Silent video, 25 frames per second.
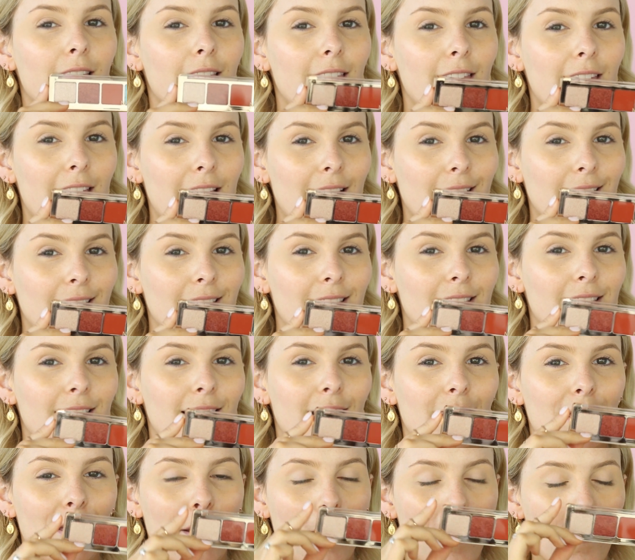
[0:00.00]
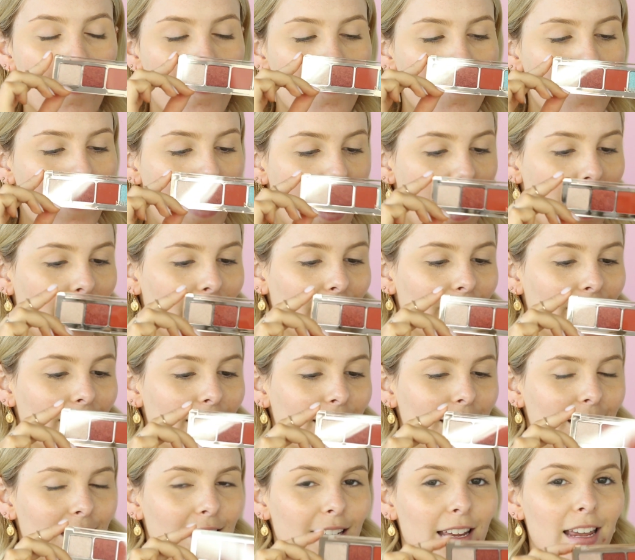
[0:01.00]
This
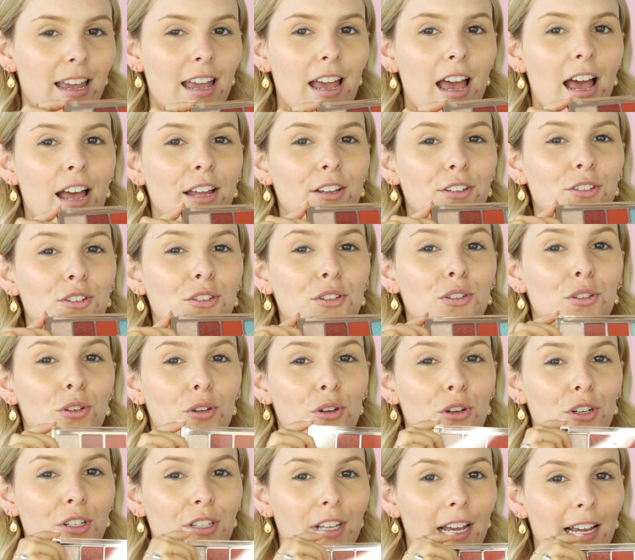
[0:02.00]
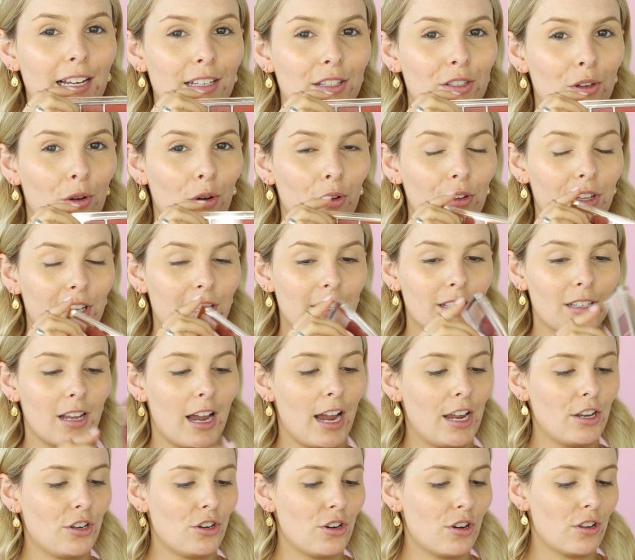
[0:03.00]
palette, as soon as I saw this,
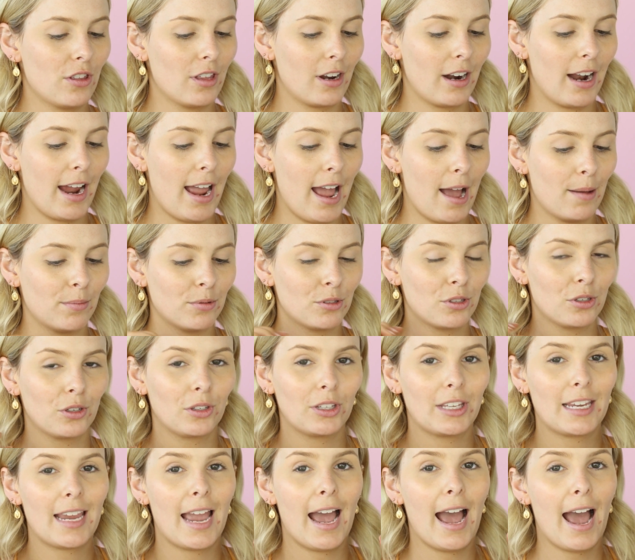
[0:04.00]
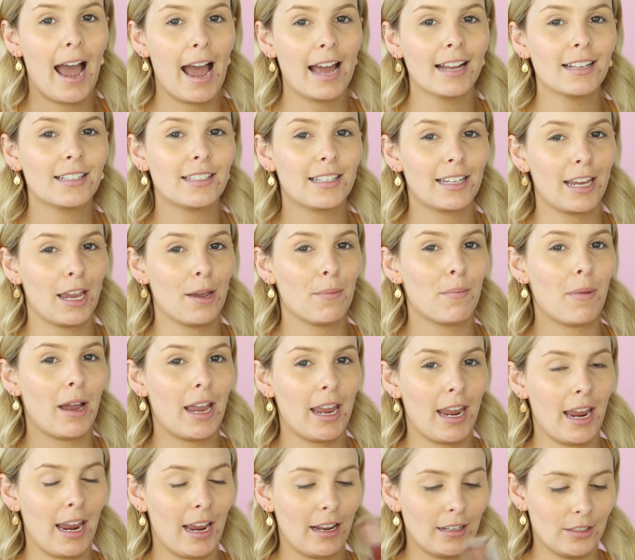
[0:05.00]
I knew that I absolutely had to get
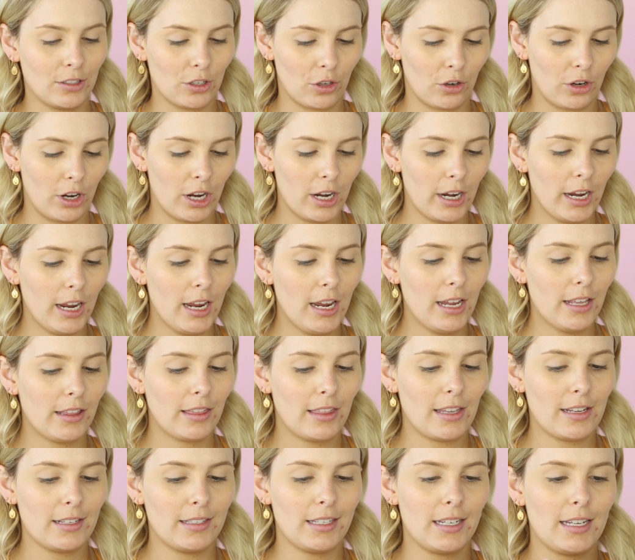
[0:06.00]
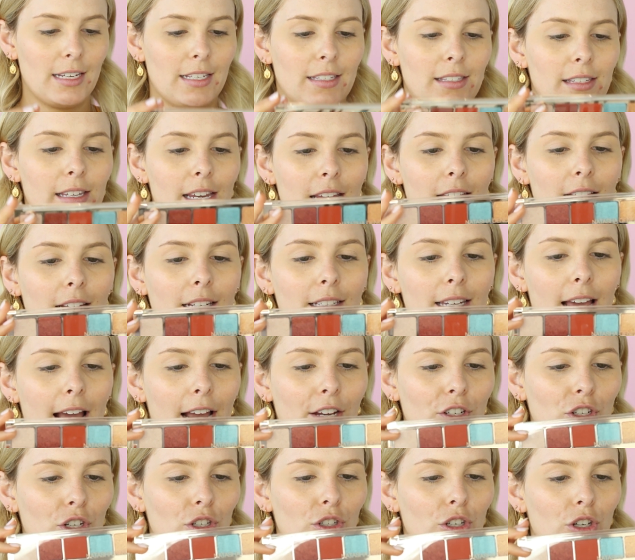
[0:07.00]
my hands on it. This is the
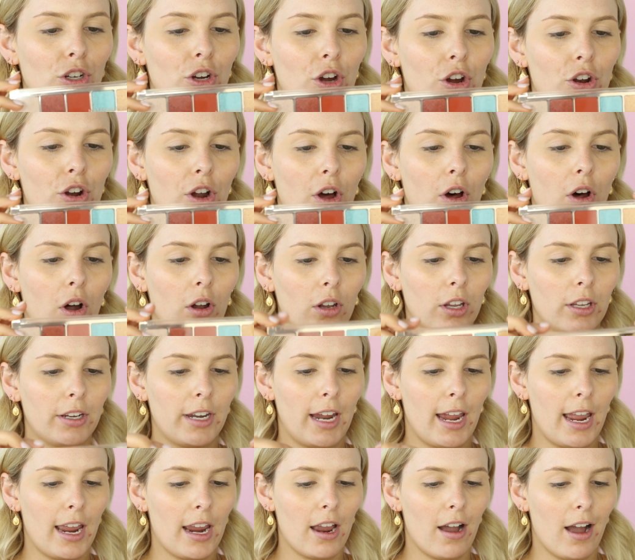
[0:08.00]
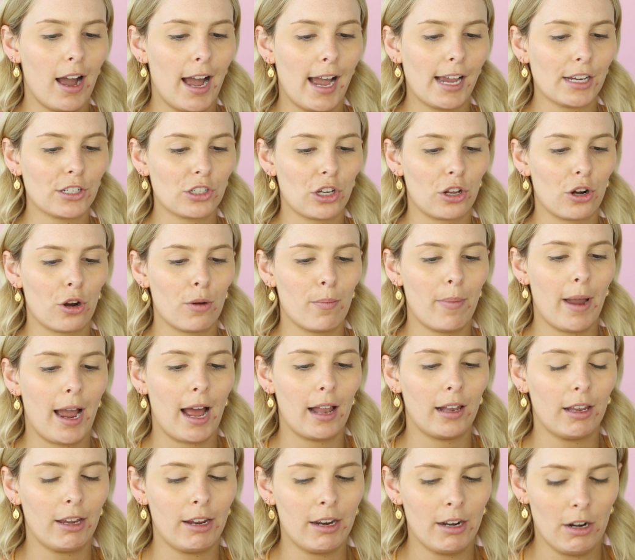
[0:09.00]
Natasha Denona Holiday Eyeshadow
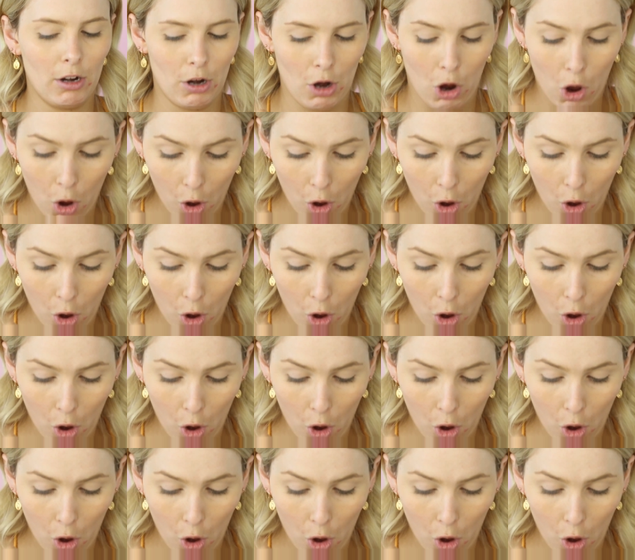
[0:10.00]
Palette.